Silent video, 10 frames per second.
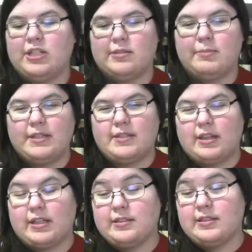just means that
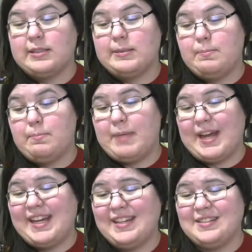they're
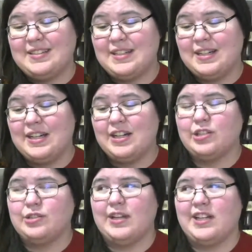spiced.
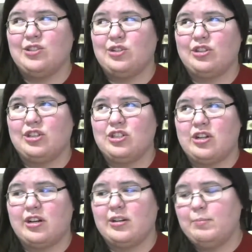So they took the
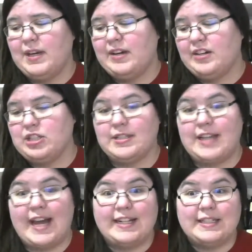dark beer and just
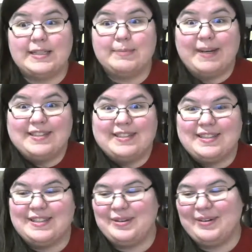added
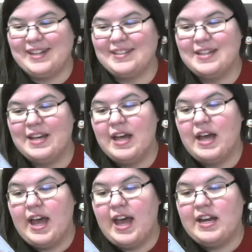spices to it.
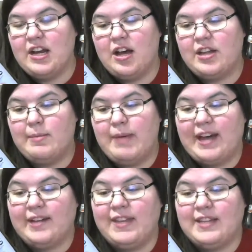And on the
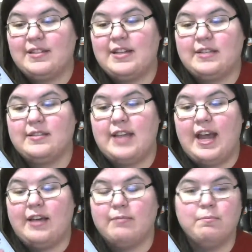back of this, it does
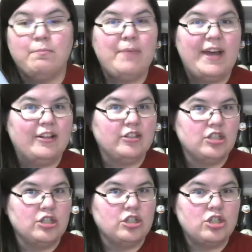say
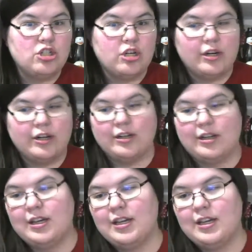Belgian dark.